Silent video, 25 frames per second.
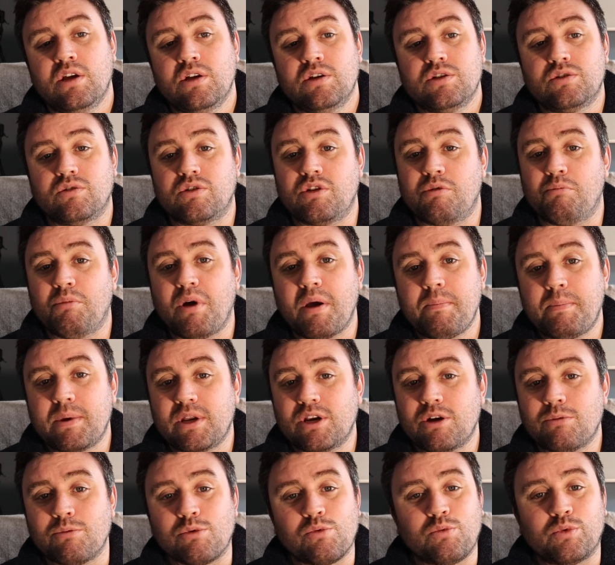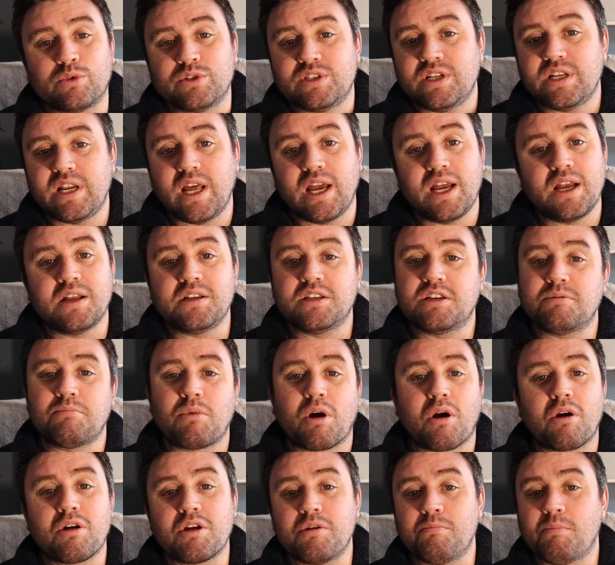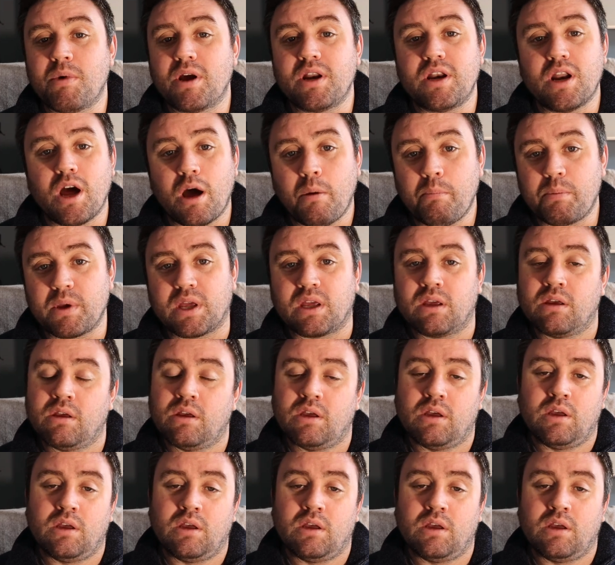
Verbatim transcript: So you might be number one today, and tomorrow you might not be.